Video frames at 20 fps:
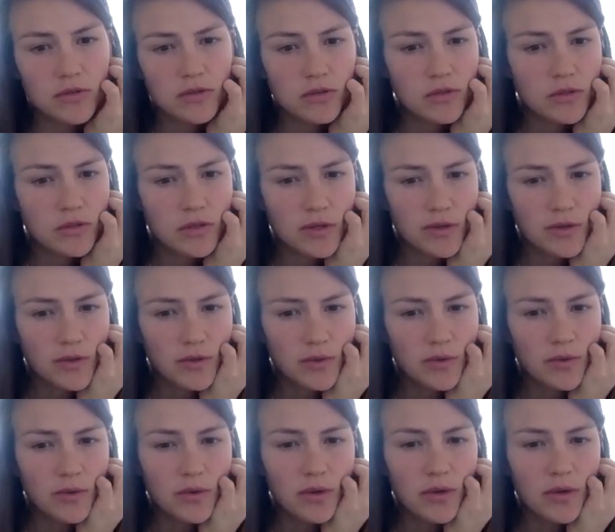
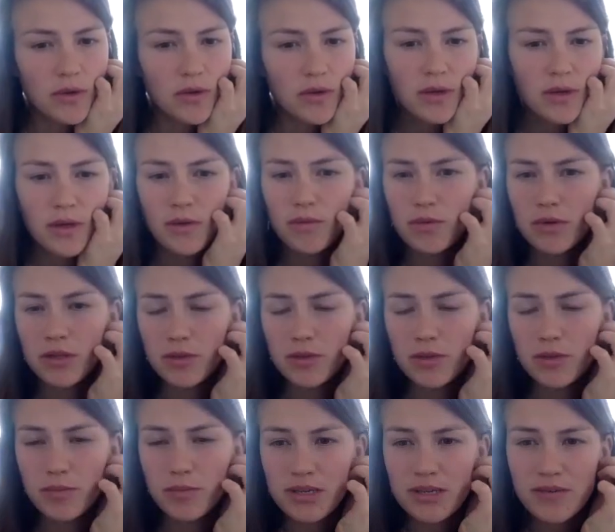So will it be
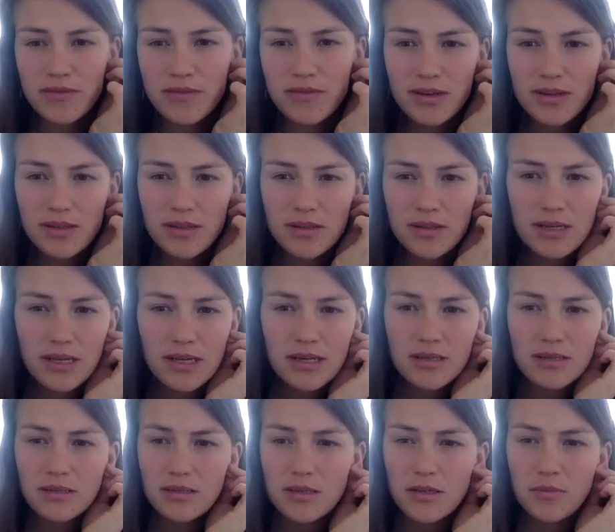given in the
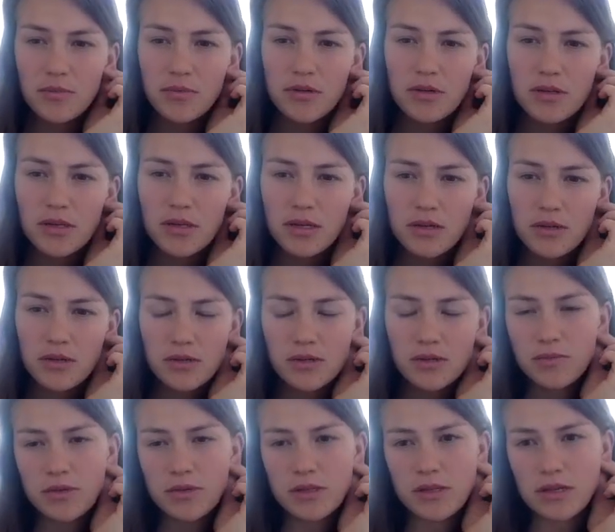task typically, or
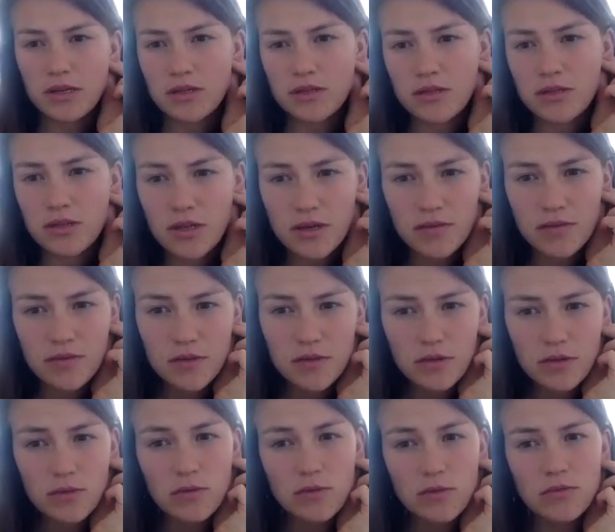will they also have
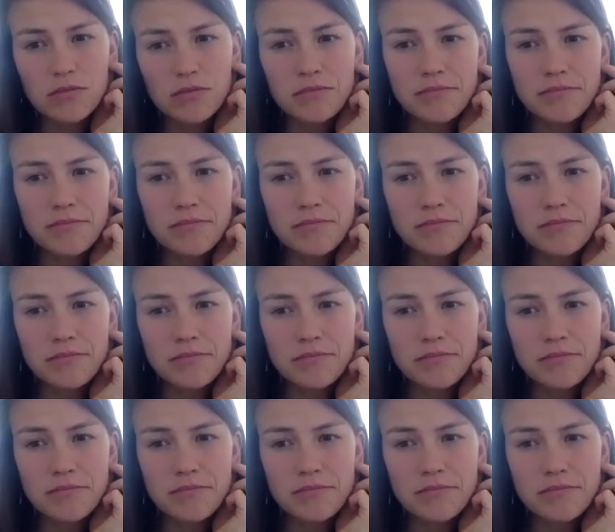to?